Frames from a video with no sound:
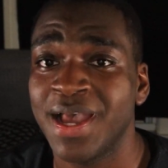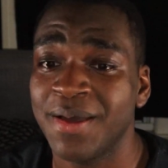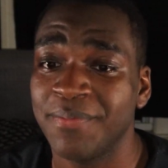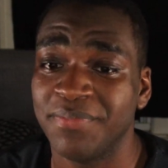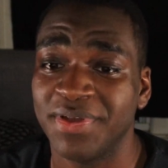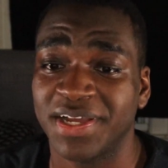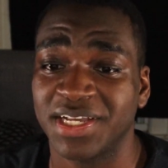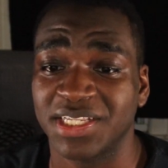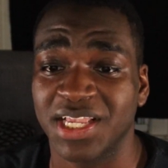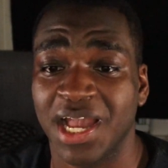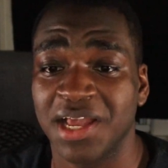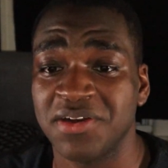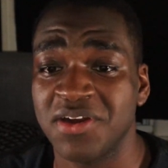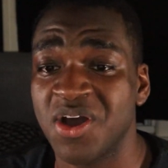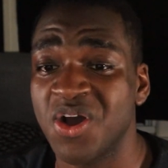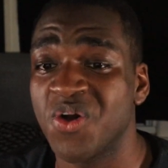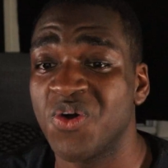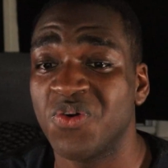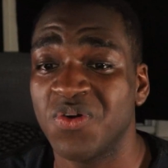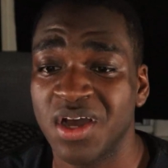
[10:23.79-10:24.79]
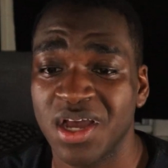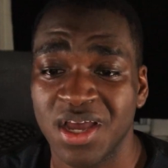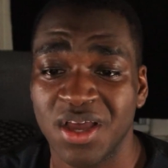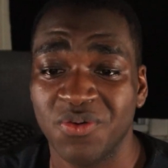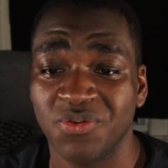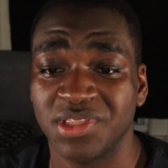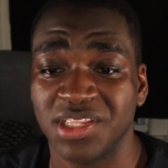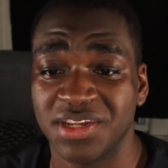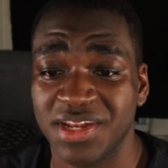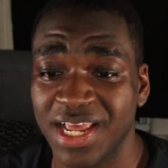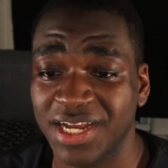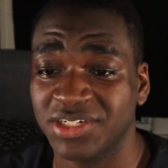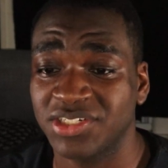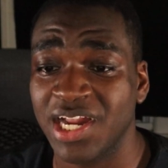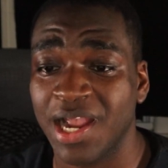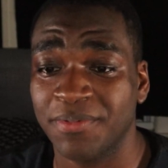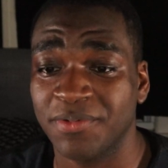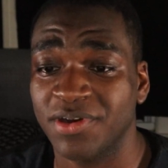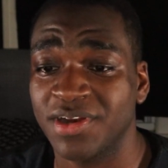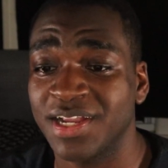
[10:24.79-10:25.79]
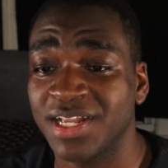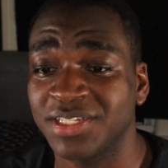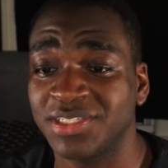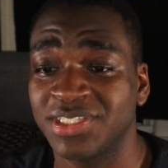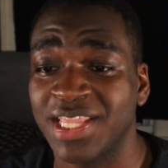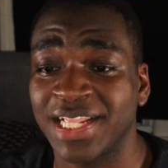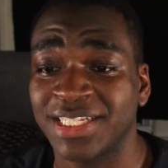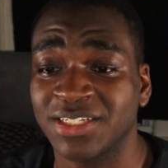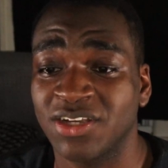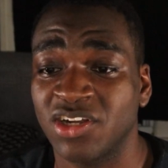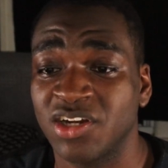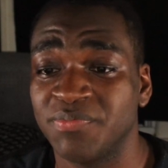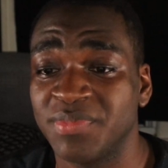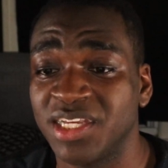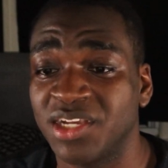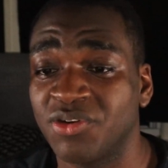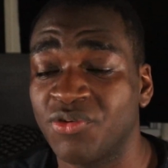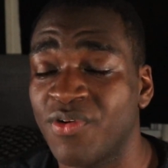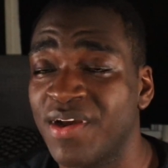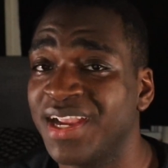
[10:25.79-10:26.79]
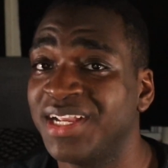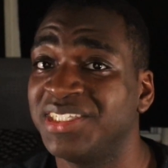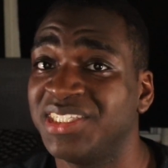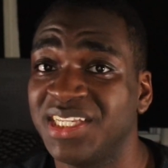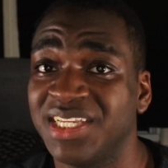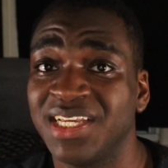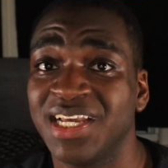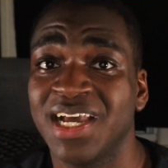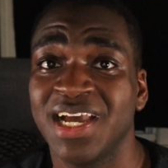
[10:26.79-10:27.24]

because I know when the next chapter hits, that's going to be crazy.